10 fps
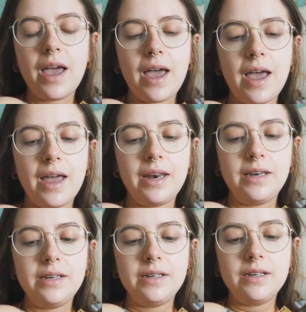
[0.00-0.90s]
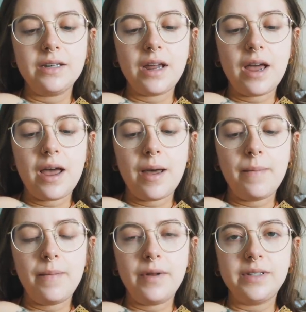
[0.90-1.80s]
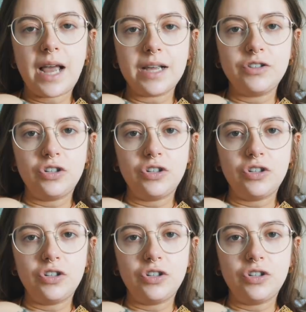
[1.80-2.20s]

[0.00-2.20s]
And um, Zach's